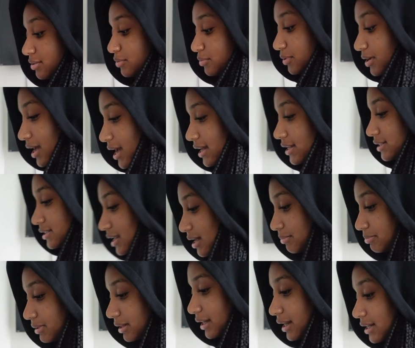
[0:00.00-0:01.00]
we had
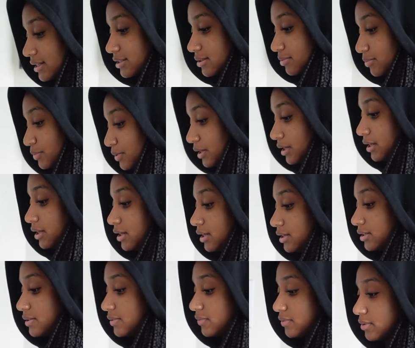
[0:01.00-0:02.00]
stopped and got some
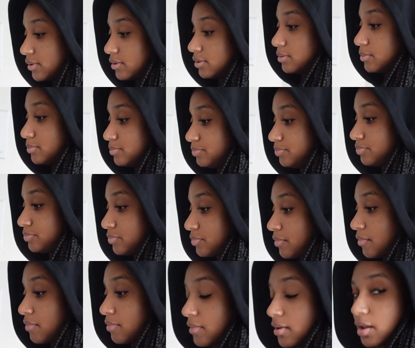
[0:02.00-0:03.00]
wings from
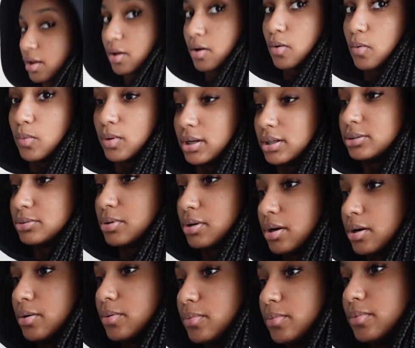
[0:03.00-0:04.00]
Wings
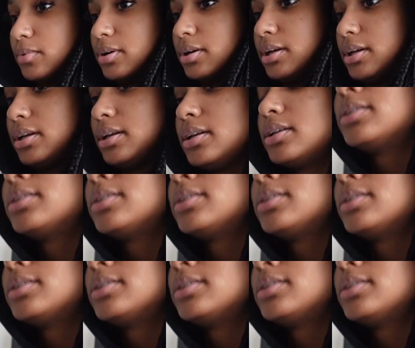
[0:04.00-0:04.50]
101.